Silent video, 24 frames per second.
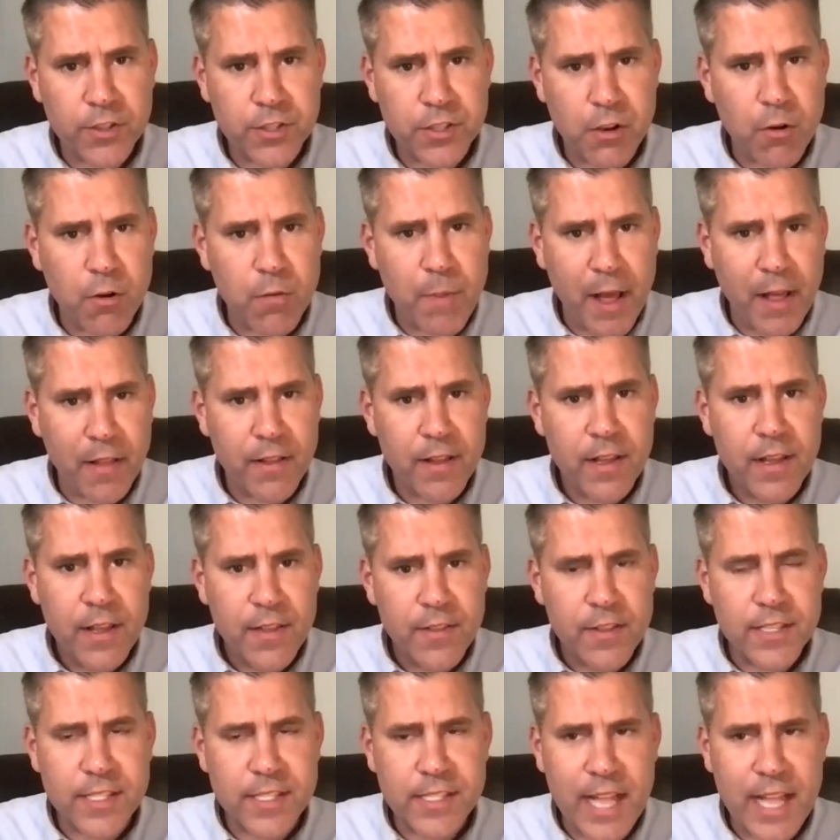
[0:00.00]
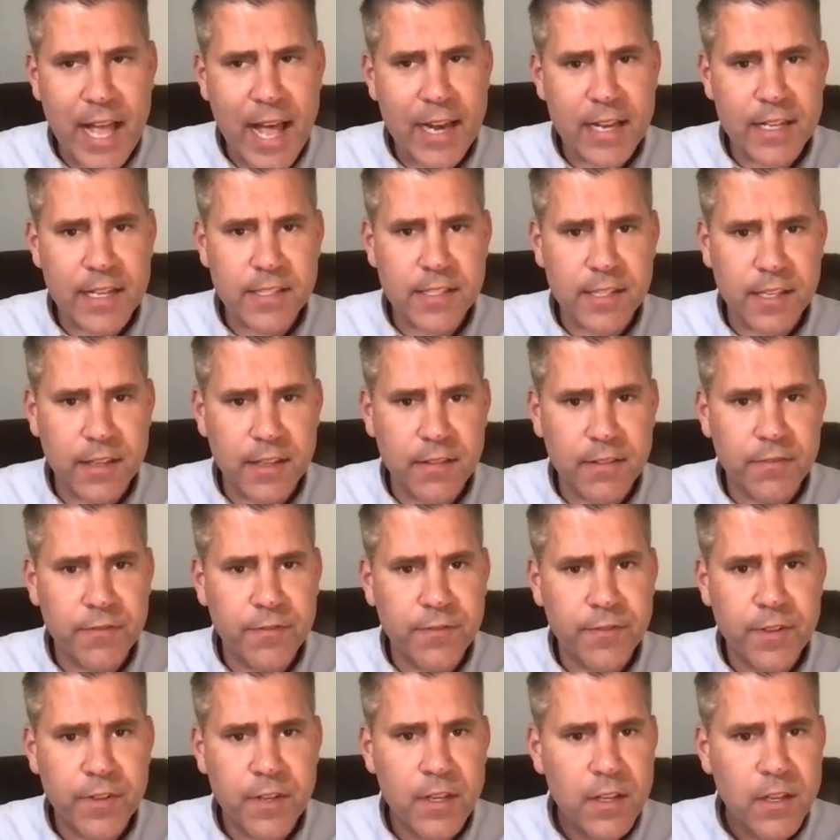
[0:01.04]
so about the status
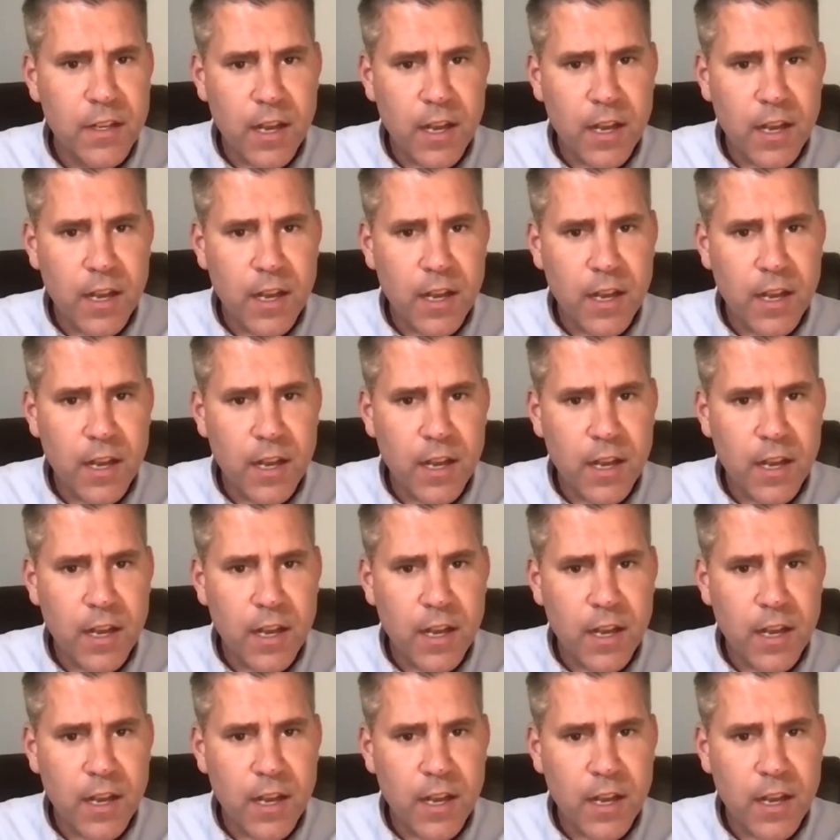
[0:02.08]
of